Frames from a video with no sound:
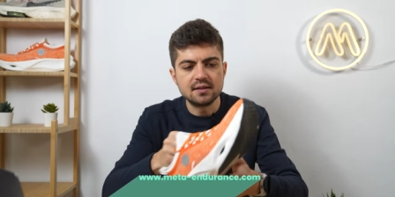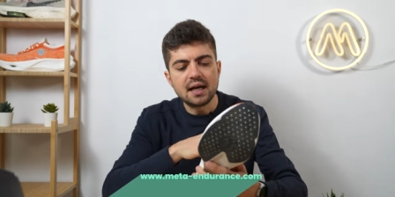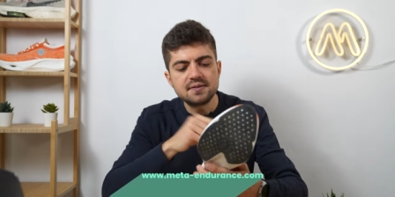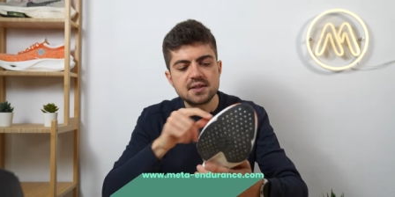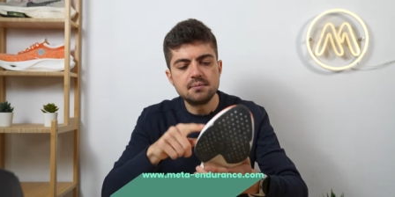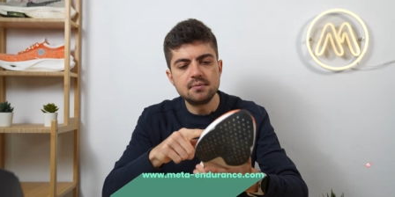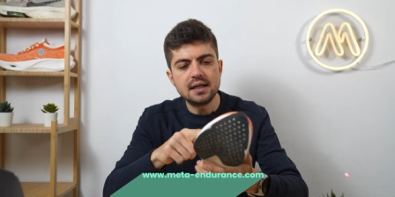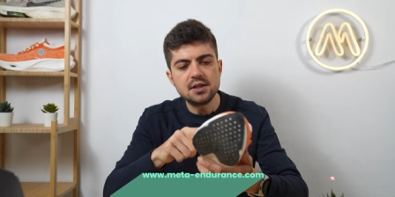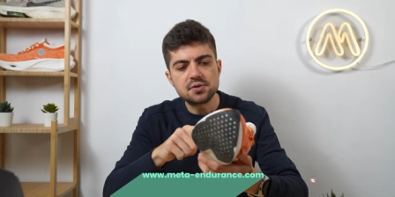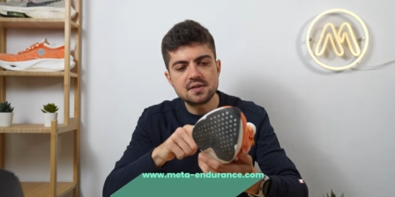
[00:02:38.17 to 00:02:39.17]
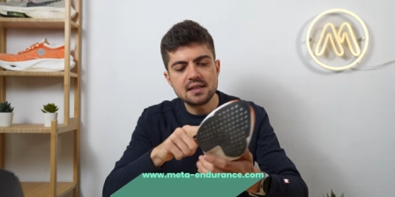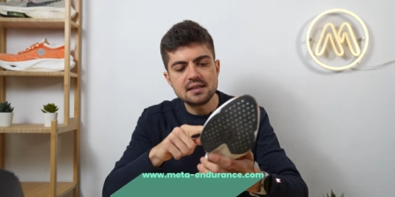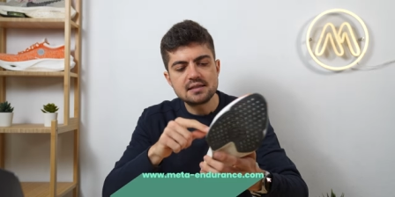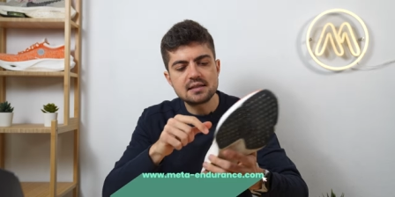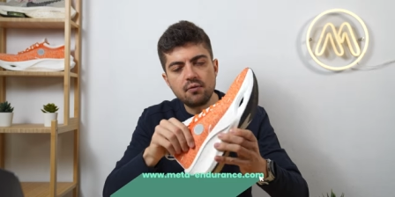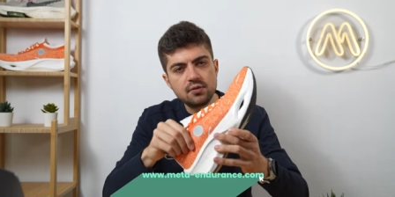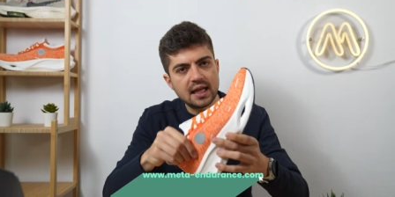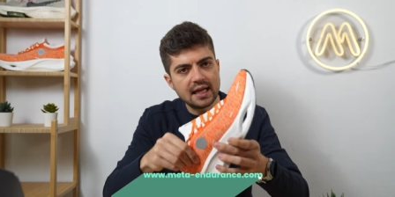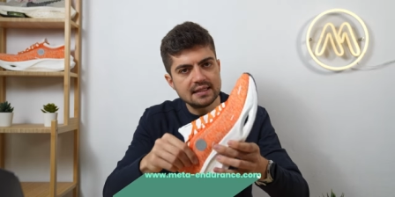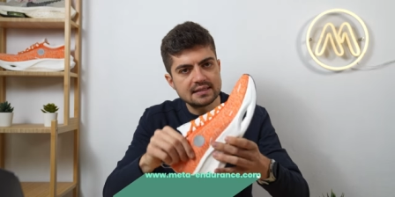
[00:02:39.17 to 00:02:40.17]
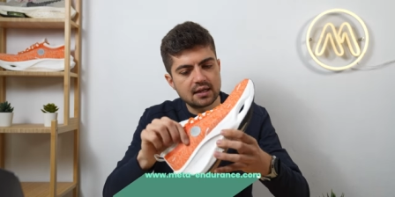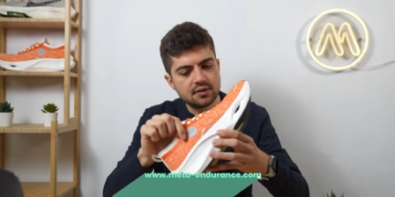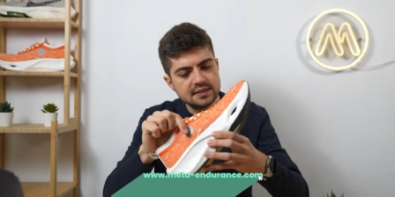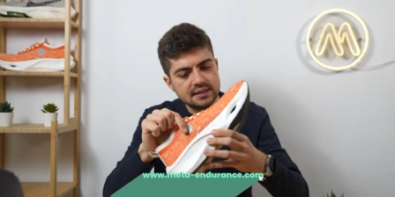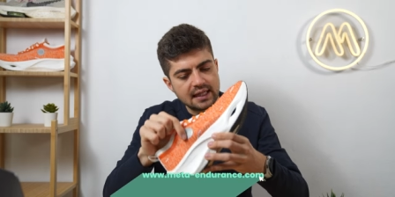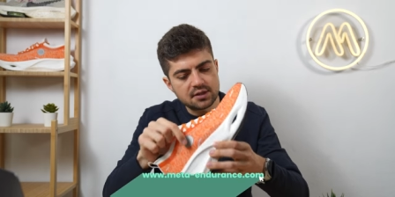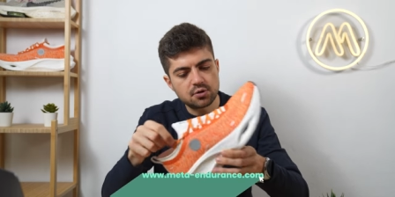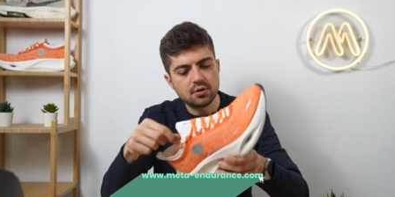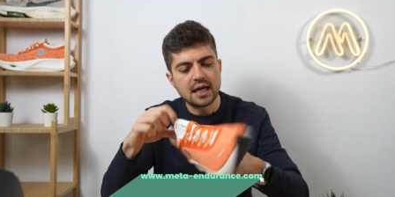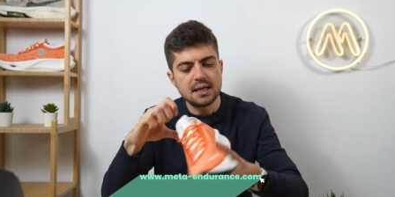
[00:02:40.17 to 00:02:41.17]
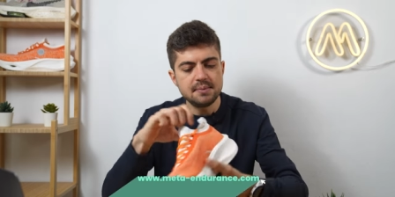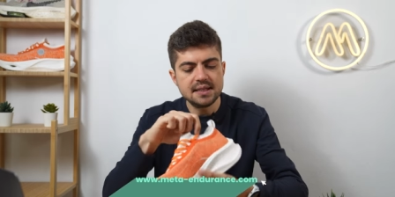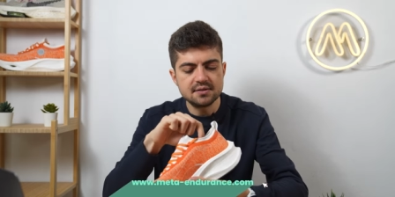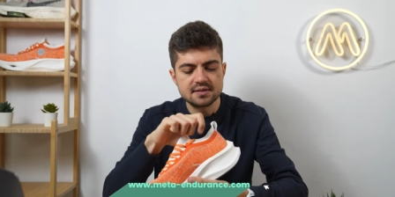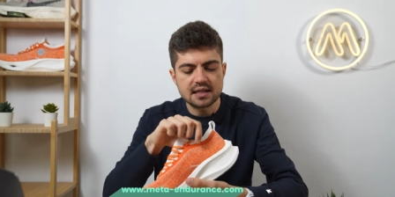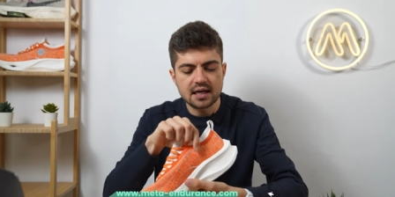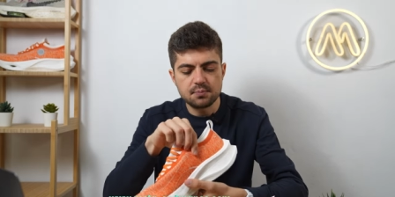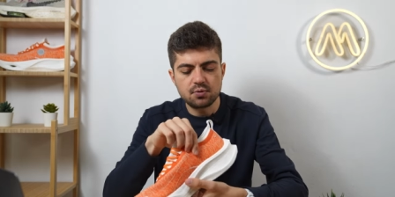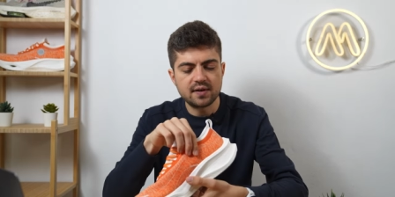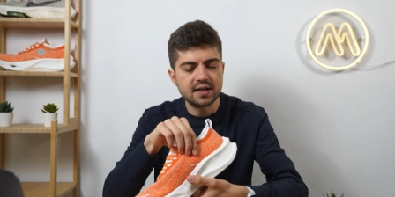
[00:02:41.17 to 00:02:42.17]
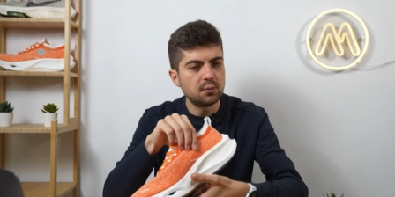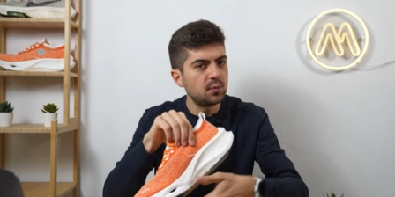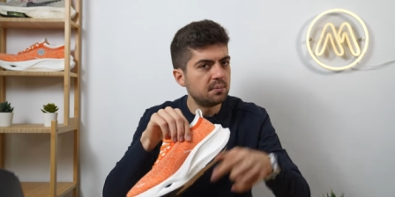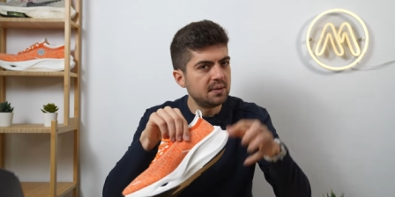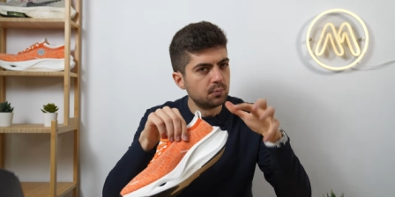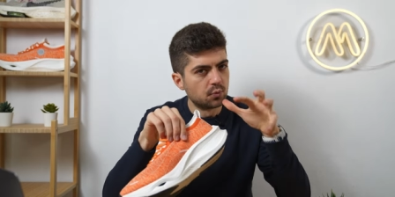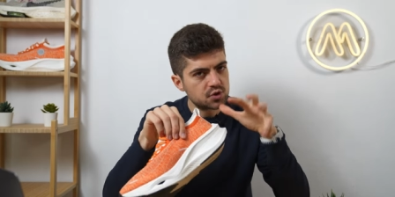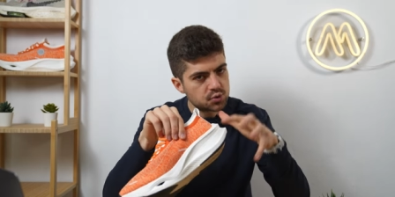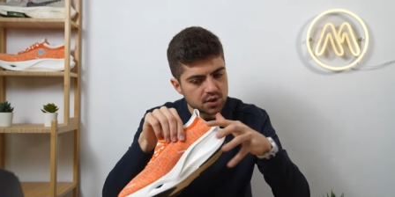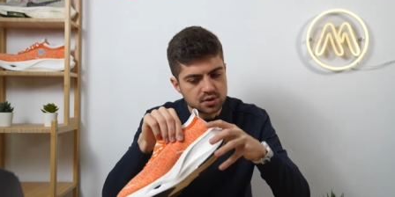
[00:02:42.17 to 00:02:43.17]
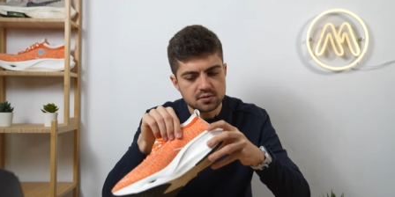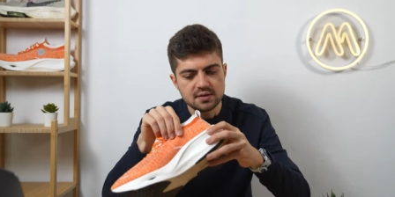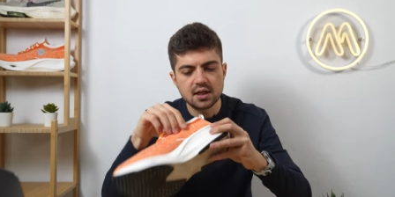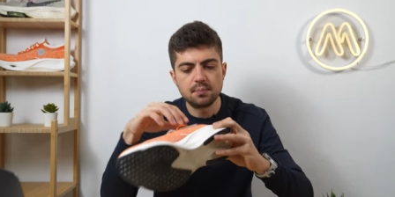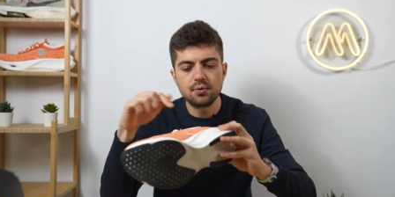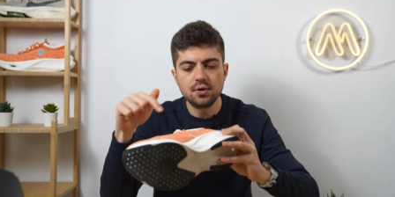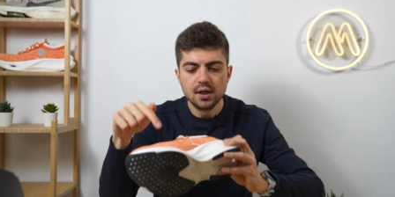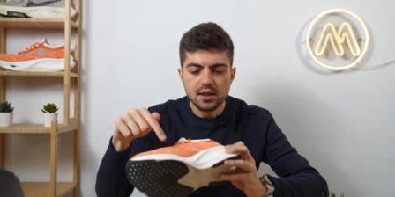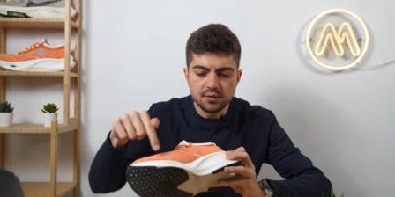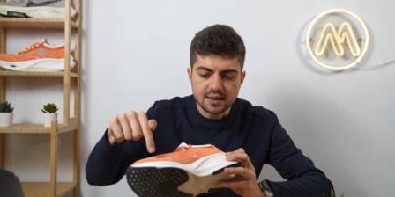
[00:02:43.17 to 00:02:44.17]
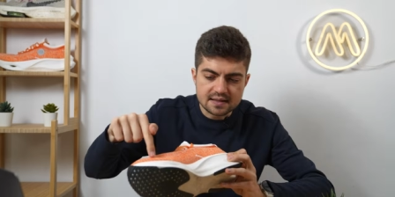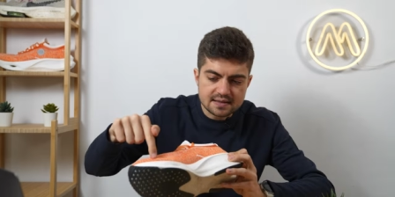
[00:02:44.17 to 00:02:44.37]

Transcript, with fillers: You have some interesting overlays on the lateral and medial side, providing with a bit more structure to the upper. You can